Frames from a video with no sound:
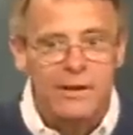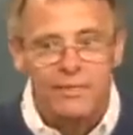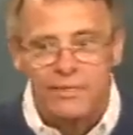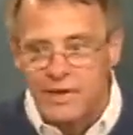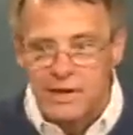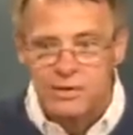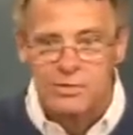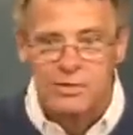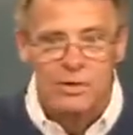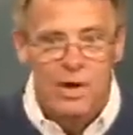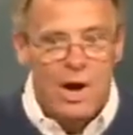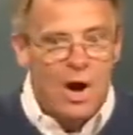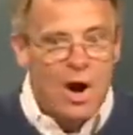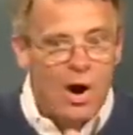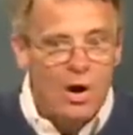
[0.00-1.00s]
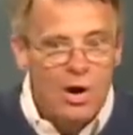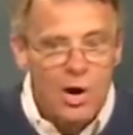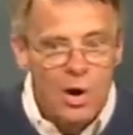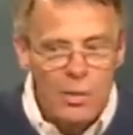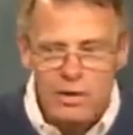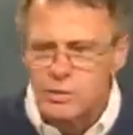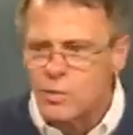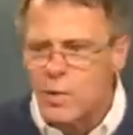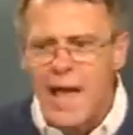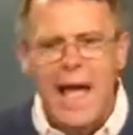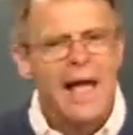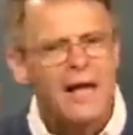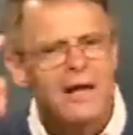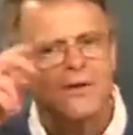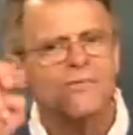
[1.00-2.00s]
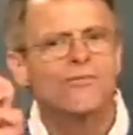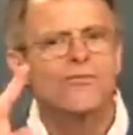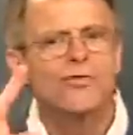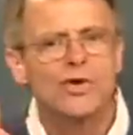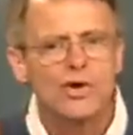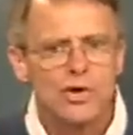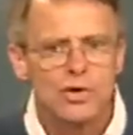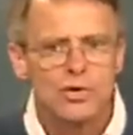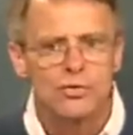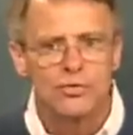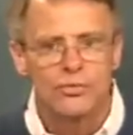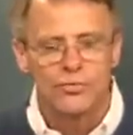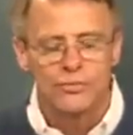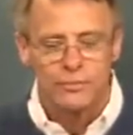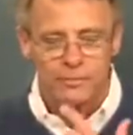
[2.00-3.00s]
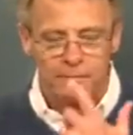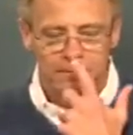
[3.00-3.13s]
and things are going. So he asked for news.